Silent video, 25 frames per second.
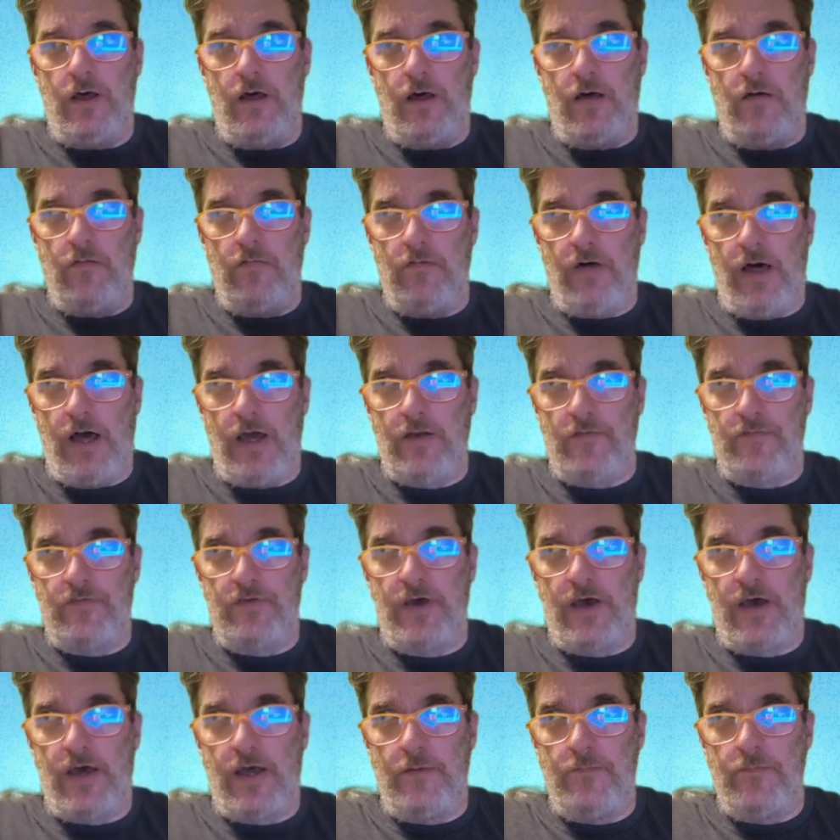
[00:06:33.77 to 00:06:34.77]
a lot of
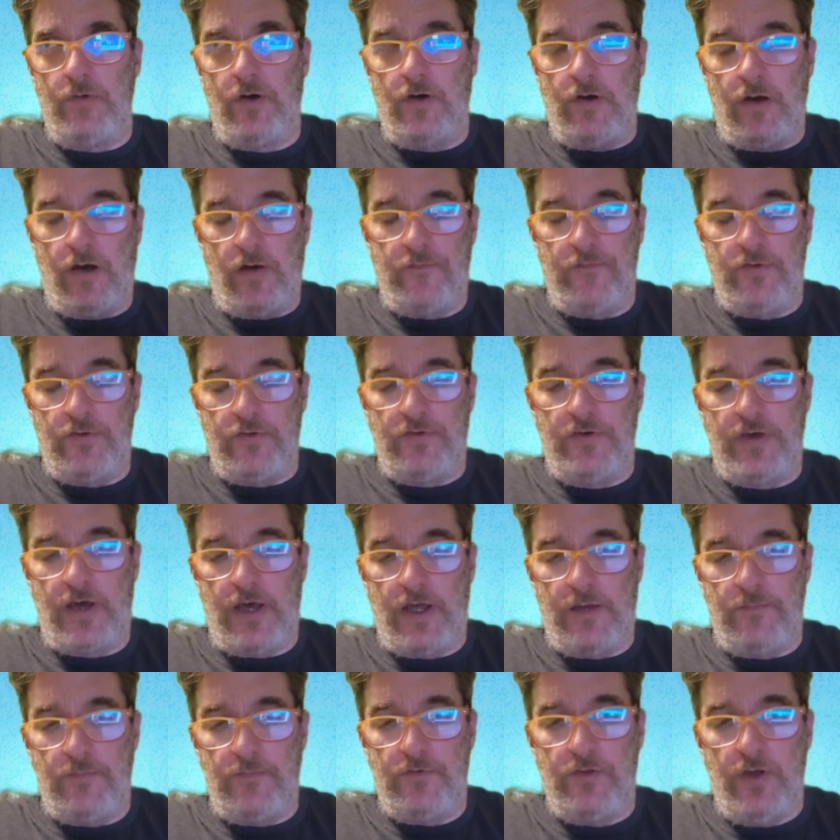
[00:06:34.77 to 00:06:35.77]
time, a few
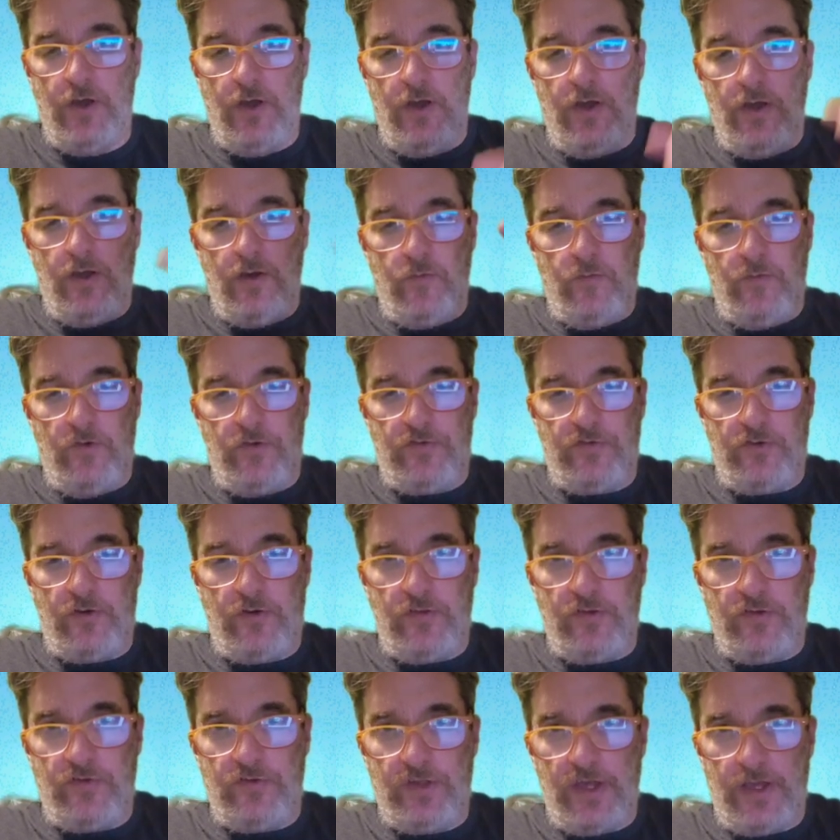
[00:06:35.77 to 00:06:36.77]
times, we saw
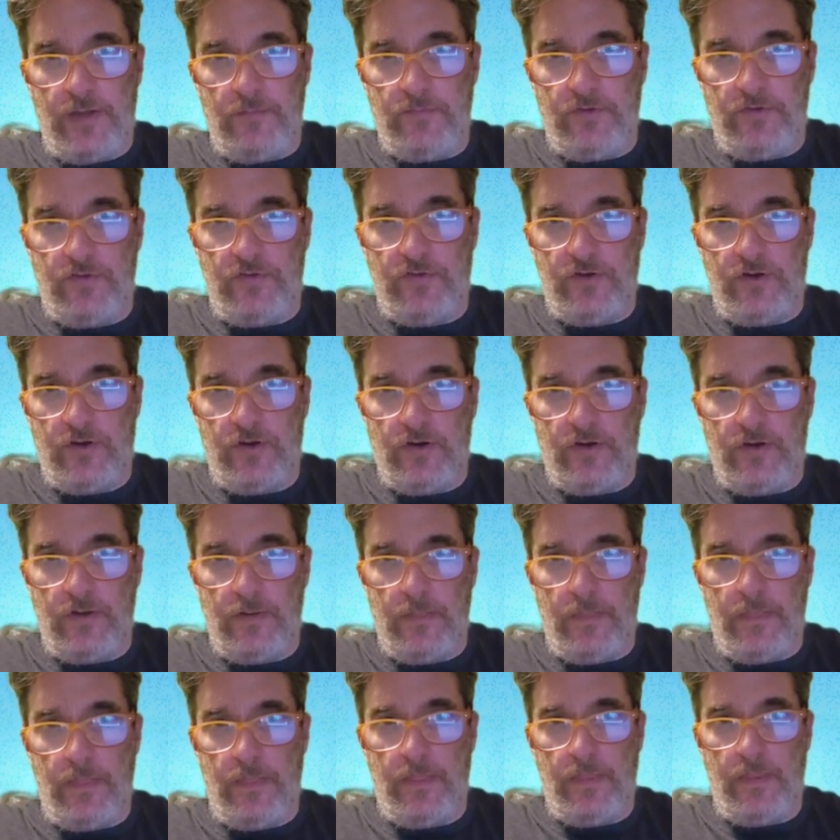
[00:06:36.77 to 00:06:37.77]
the same dessert
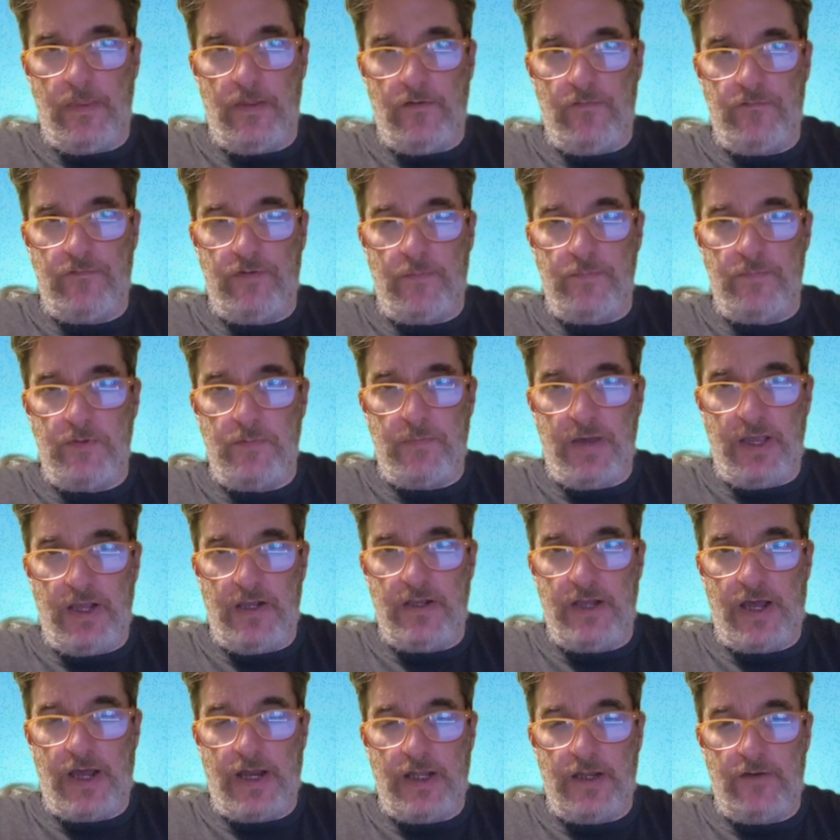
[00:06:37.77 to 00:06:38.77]
from the
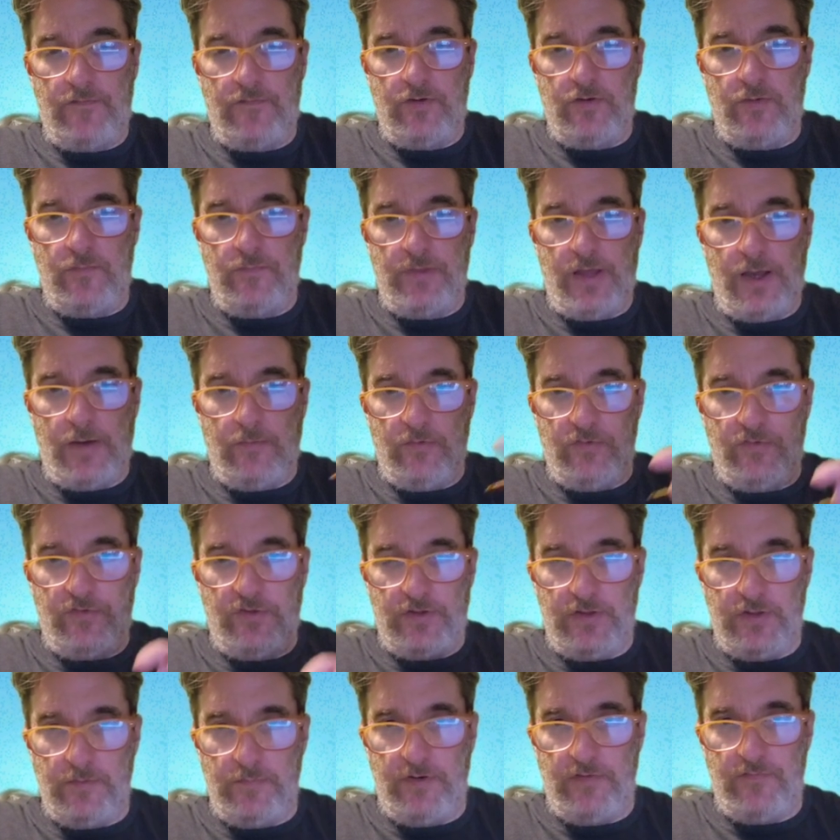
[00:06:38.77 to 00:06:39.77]
main dining room that was
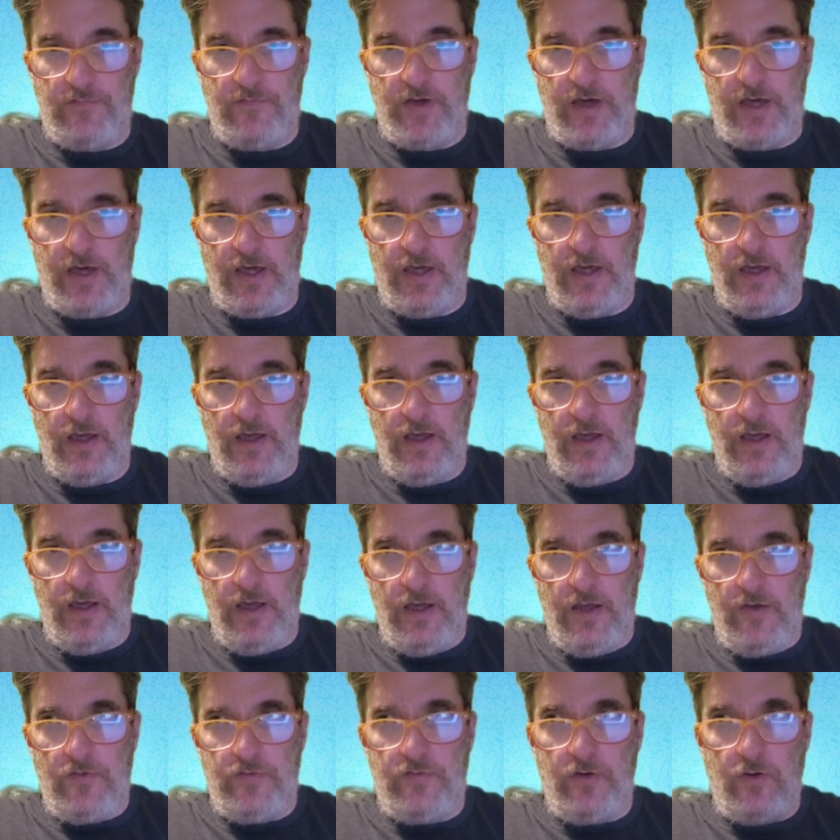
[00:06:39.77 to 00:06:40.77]
in the buffet,
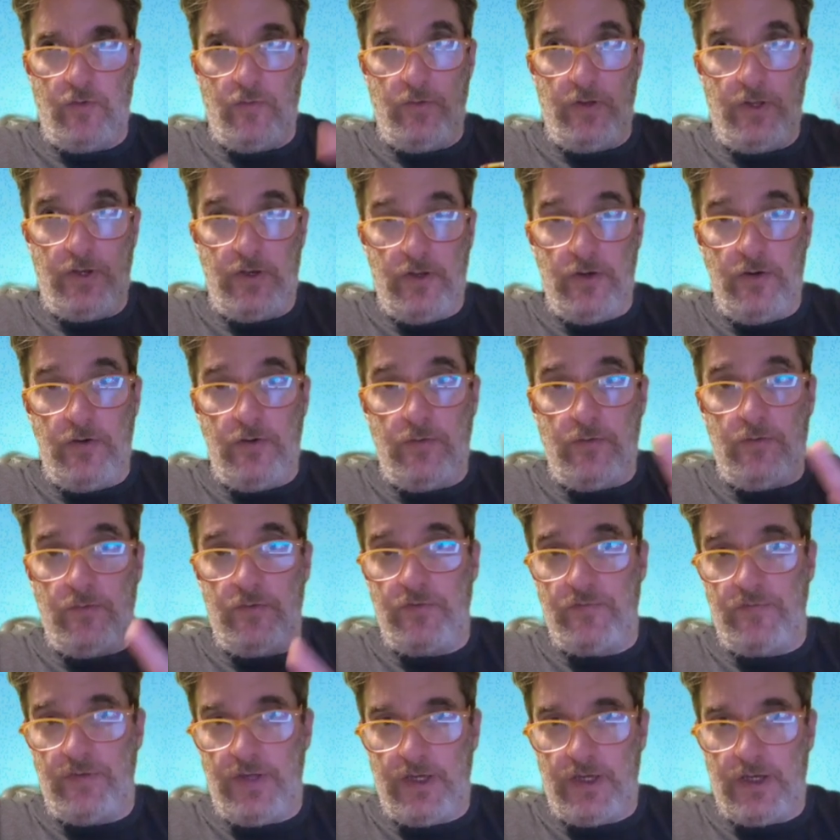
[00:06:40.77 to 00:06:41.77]
so we knew it
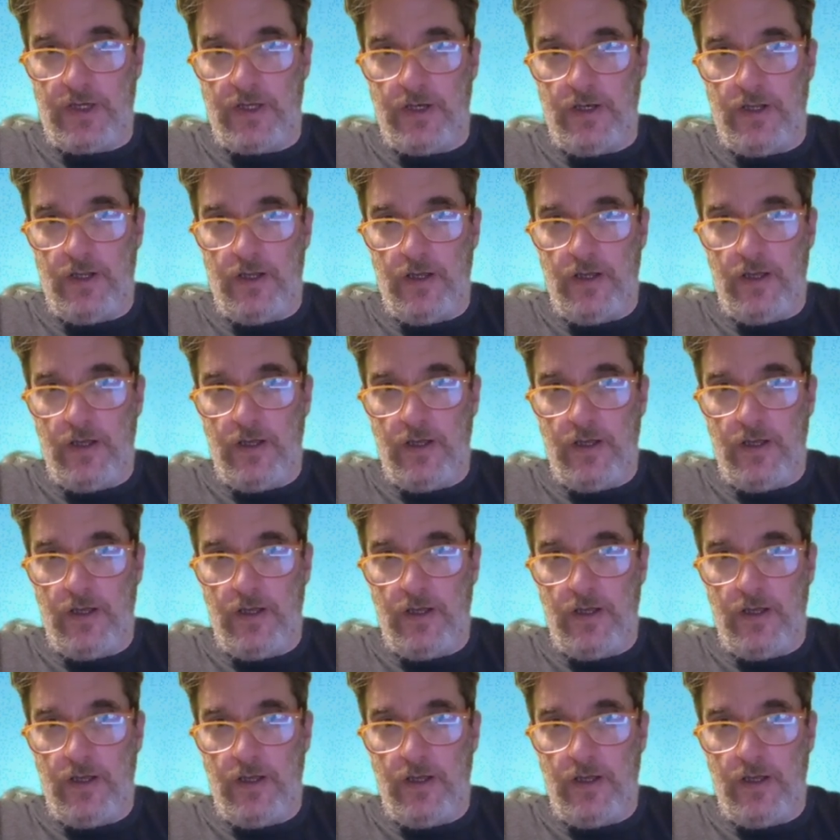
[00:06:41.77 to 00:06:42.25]
was vegan,